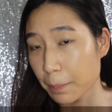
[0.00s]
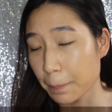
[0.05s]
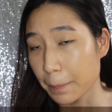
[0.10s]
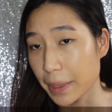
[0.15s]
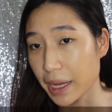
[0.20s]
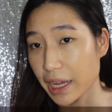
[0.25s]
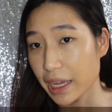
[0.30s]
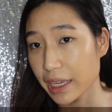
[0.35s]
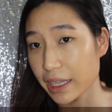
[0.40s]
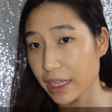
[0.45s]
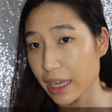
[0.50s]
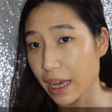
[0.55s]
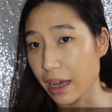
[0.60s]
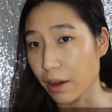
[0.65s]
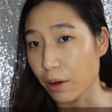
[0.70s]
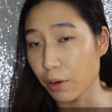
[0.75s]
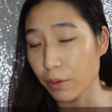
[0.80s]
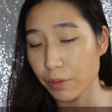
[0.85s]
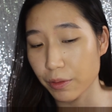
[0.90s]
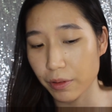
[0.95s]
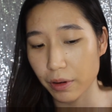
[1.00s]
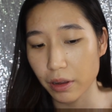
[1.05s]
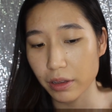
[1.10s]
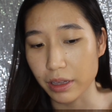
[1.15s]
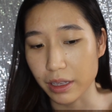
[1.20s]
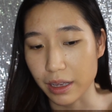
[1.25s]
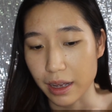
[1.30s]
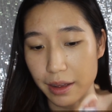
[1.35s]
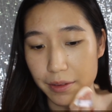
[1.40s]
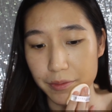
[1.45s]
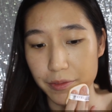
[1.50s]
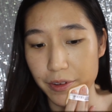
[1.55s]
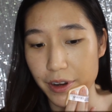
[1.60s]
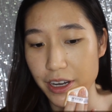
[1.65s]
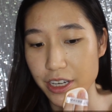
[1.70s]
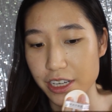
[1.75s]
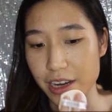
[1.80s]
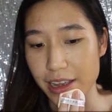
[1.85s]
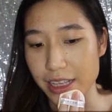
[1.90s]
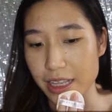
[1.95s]
But yeah, overall the
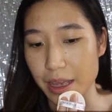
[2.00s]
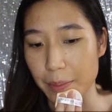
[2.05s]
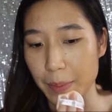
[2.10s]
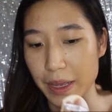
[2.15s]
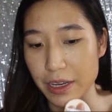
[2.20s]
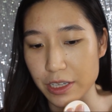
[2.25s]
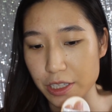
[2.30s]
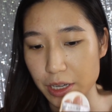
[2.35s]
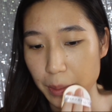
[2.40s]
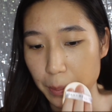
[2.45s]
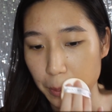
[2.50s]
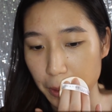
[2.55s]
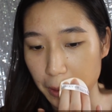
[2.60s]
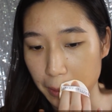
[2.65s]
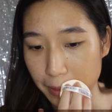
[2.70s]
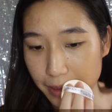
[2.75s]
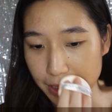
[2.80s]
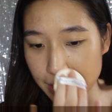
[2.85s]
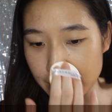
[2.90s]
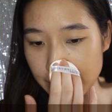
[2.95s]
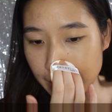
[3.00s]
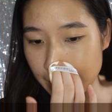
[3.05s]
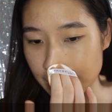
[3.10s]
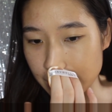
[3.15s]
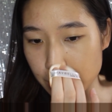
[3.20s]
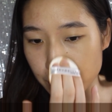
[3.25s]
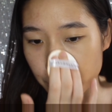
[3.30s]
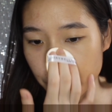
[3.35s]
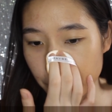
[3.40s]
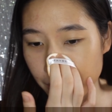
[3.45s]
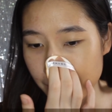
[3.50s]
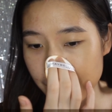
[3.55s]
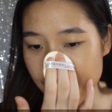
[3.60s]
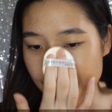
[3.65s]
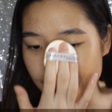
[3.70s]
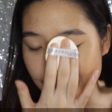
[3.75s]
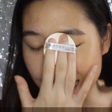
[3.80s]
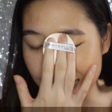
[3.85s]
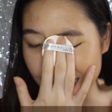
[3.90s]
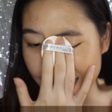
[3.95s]
coverage, as I mentioned previously, it's pretty
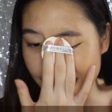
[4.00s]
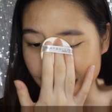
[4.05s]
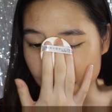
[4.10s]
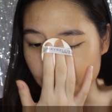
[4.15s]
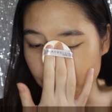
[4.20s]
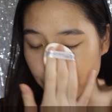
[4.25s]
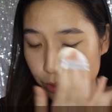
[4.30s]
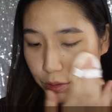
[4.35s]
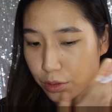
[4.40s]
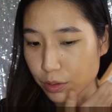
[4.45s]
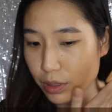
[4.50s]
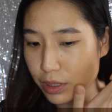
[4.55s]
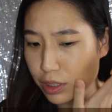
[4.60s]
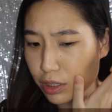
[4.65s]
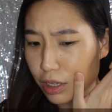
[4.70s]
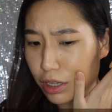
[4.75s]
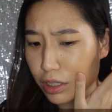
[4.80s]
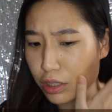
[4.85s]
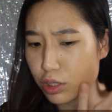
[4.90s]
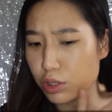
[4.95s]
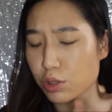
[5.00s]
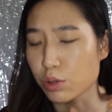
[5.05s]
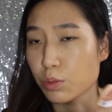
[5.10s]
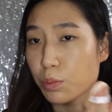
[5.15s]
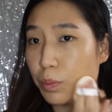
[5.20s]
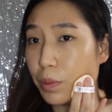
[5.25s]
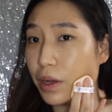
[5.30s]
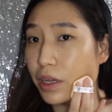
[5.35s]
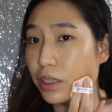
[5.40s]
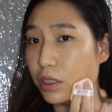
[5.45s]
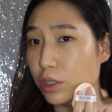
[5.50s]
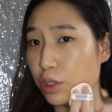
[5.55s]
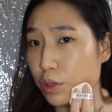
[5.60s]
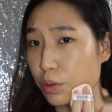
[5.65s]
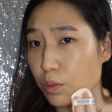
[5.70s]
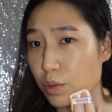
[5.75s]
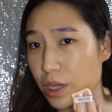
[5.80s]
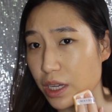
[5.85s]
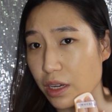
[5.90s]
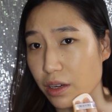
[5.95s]
high, and also it's not super
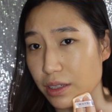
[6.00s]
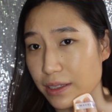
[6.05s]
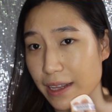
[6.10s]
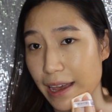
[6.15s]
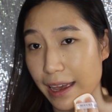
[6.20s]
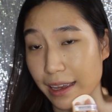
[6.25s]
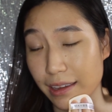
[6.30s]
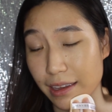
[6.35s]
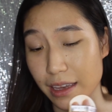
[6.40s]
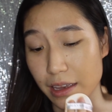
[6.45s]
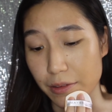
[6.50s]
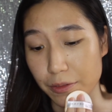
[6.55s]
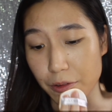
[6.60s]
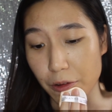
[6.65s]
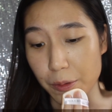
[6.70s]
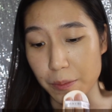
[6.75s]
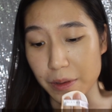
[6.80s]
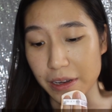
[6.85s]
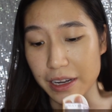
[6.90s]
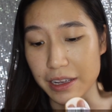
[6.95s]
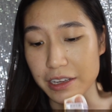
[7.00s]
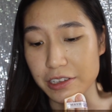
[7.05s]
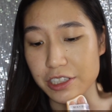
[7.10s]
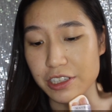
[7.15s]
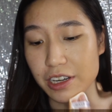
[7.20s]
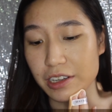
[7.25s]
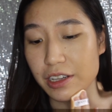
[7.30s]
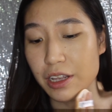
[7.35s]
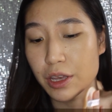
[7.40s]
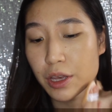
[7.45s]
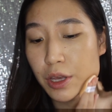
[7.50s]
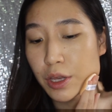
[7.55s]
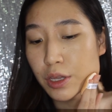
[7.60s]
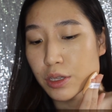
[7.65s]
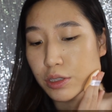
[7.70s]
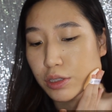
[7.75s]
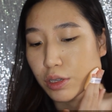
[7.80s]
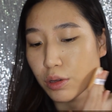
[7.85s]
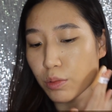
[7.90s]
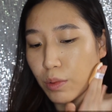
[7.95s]
dewy or tacky a formulation,
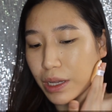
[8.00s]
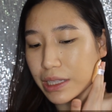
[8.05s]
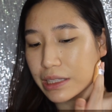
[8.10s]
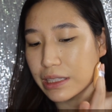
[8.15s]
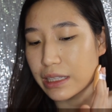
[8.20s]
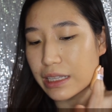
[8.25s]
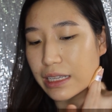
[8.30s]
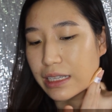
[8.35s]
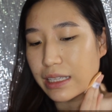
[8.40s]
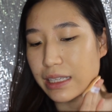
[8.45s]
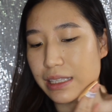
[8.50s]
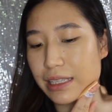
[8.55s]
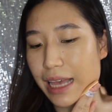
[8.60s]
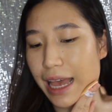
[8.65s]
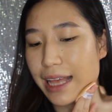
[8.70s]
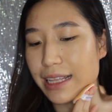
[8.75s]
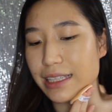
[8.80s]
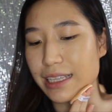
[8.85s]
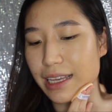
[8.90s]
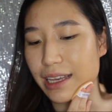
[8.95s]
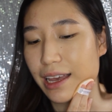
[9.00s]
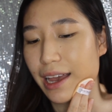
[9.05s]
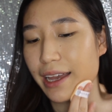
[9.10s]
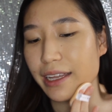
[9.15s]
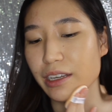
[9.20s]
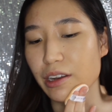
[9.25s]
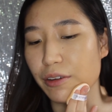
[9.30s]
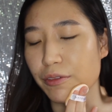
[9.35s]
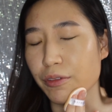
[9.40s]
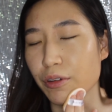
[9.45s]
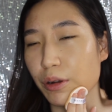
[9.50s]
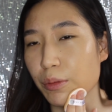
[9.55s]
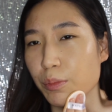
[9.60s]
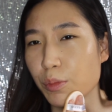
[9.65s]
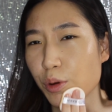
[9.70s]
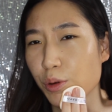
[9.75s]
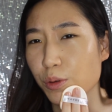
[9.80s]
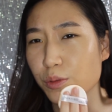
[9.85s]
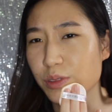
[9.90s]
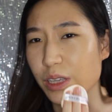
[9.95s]
so once this sets, it kind of
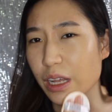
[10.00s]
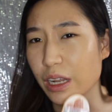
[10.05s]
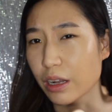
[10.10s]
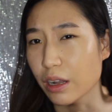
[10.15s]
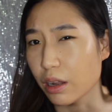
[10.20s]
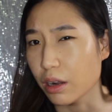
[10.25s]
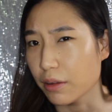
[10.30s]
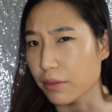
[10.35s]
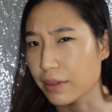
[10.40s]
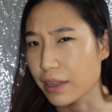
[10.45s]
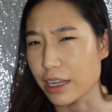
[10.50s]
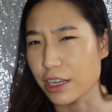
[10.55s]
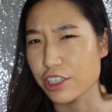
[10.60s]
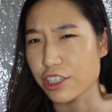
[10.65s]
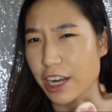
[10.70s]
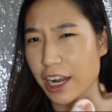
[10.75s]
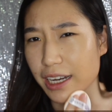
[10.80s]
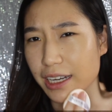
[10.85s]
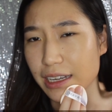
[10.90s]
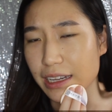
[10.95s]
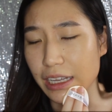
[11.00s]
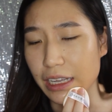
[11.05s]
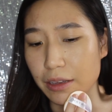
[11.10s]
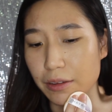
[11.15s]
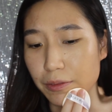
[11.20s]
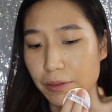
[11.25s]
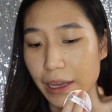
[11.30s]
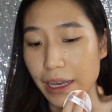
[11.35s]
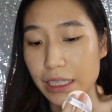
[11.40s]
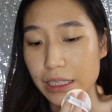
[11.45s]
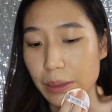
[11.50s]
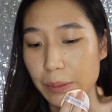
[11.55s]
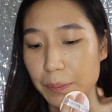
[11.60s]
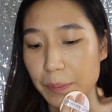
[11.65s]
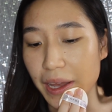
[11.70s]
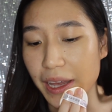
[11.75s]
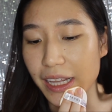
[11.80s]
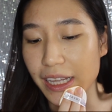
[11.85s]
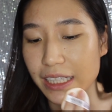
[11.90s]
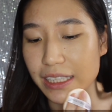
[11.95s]
removes a lot of that shiny effect,
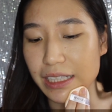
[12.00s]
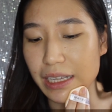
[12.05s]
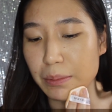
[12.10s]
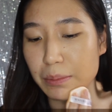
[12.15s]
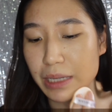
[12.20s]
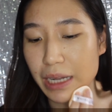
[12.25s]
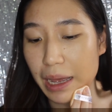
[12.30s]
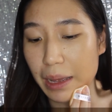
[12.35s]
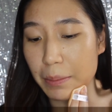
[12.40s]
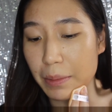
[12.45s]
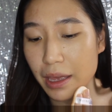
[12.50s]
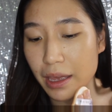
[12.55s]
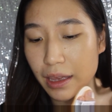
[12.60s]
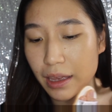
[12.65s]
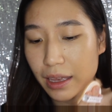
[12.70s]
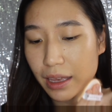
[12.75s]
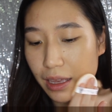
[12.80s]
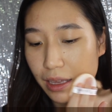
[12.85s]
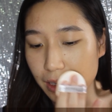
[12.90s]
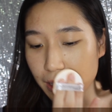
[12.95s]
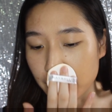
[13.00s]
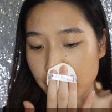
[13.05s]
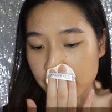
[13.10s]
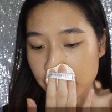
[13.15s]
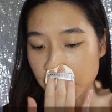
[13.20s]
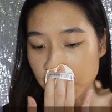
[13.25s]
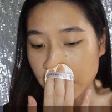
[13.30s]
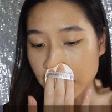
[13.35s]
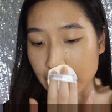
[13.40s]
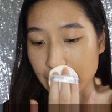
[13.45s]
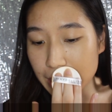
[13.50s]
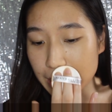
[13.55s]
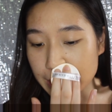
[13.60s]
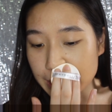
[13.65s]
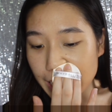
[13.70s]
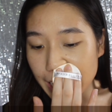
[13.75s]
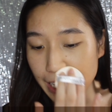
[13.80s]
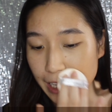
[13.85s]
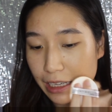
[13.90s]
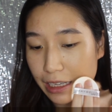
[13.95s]
but at the same time it gives me the
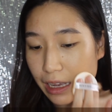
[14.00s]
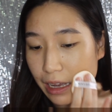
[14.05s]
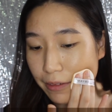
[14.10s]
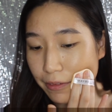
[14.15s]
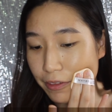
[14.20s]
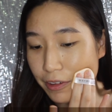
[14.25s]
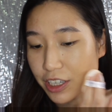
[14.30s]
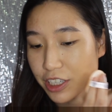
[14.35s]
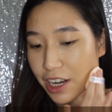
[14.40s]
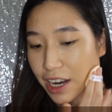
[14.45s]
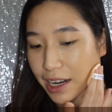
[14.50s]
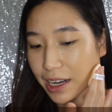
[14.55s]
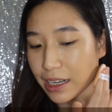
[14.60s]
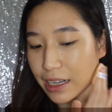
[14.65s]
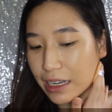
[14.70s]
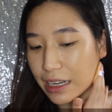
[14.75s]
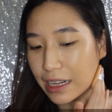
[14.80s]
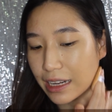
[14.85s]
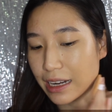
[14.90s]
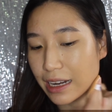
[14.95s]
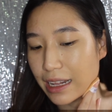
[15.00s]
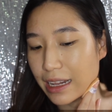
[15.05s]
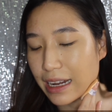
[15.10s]
desired coverage I need.